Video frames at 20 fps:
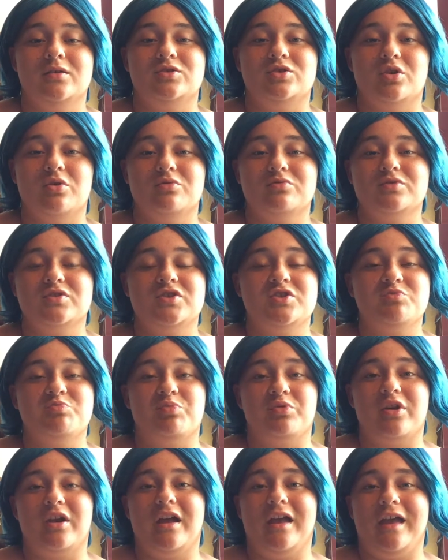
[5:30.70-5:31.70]
Don't
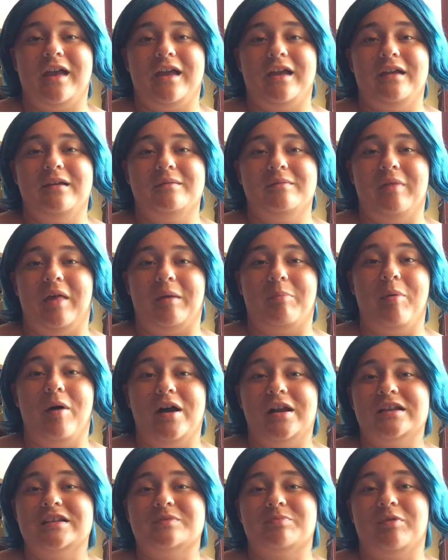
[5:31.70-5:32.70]
spray
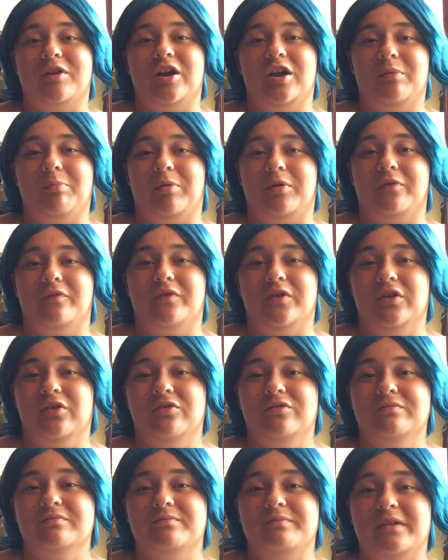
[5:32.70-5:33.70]
body spray or
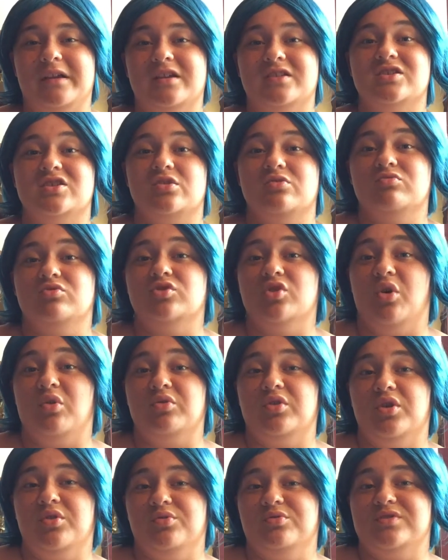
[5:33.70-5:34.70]
perfume because you
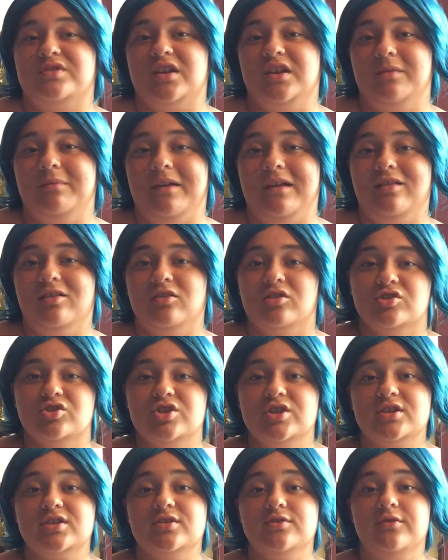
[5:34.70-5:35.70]
don't know who's going to be
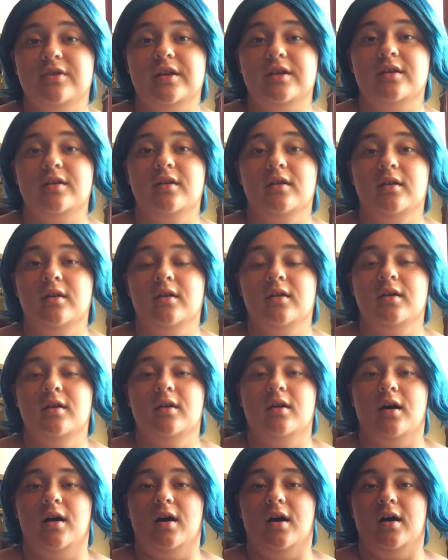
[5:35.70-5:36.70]
allergic to it.
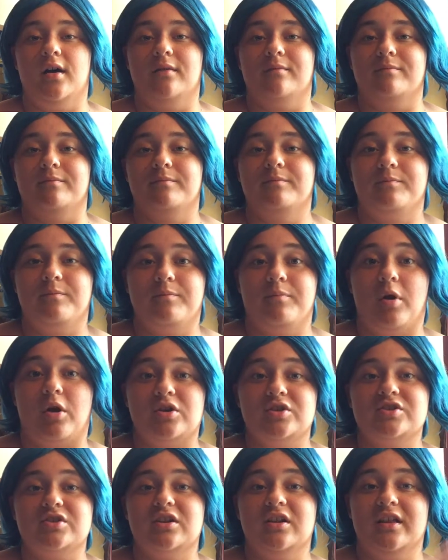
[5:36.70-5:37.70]

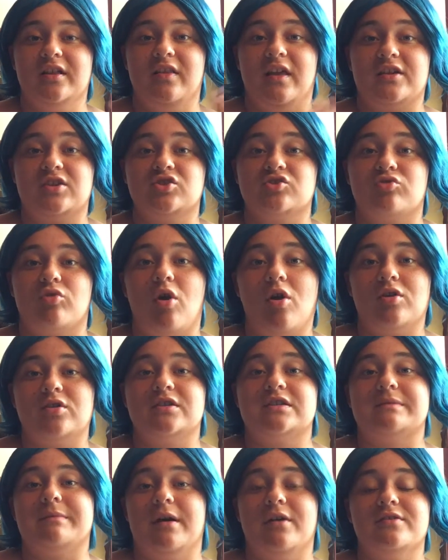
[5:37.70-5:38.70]
Personally, strong
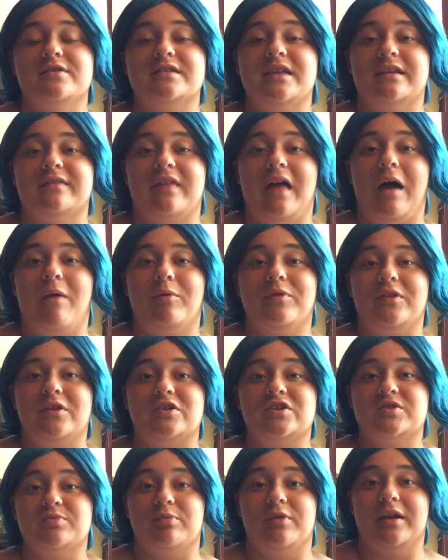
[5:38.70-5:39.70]
smells like that when they're
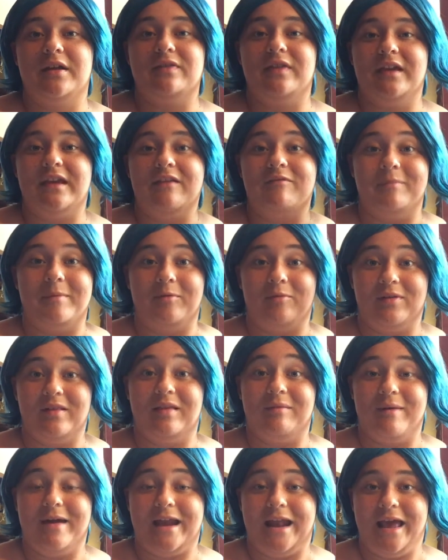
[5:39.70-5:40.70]
sprayed, they give me
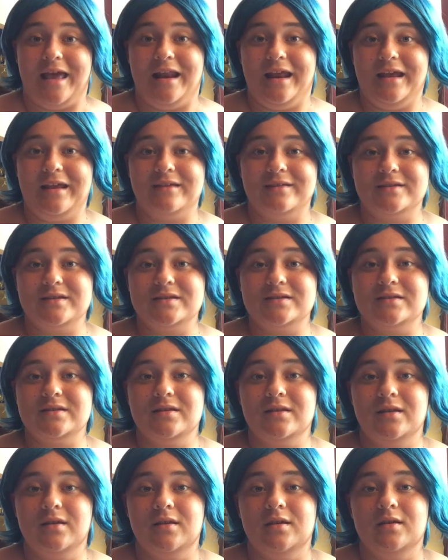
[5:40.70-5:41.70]
really bad headaches.
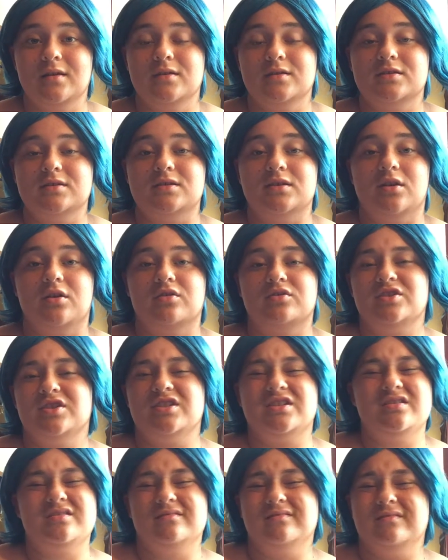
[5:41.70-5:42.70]
So
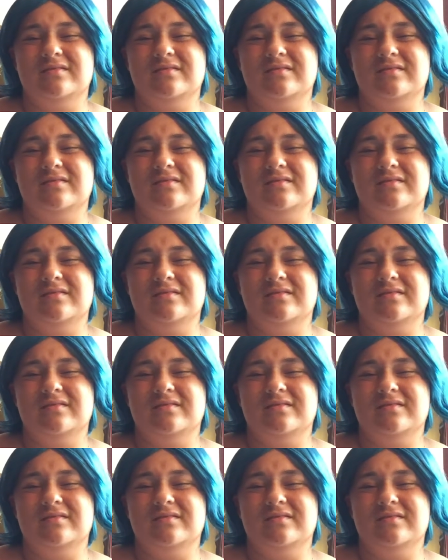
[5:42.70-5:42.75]
just